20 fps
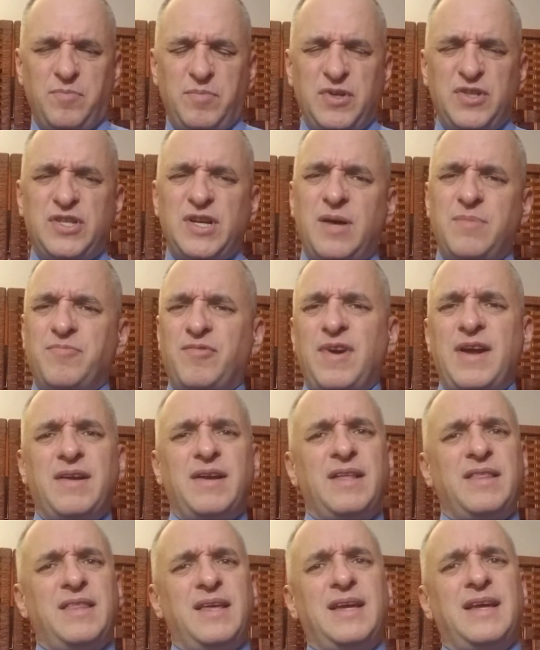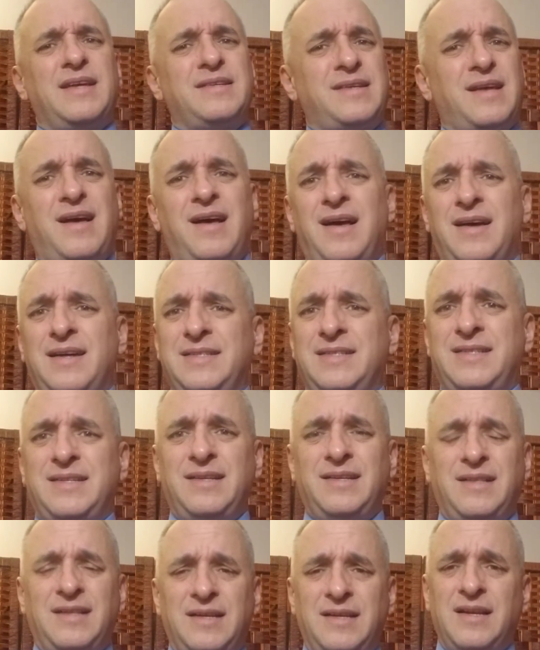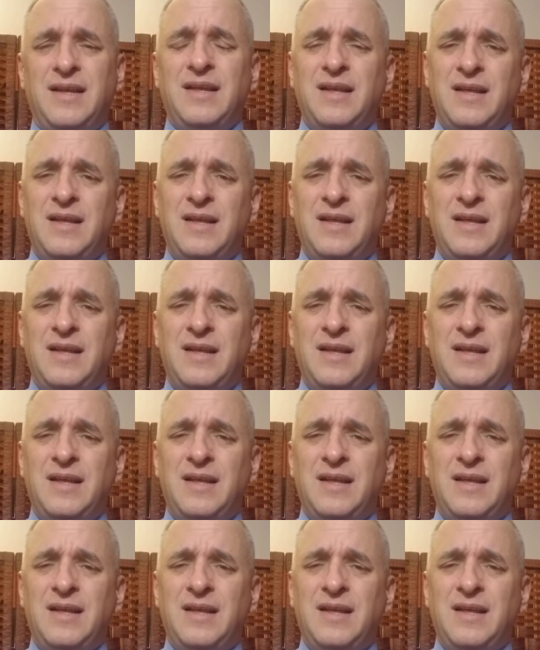but John Brown, I think, has a high ceiling.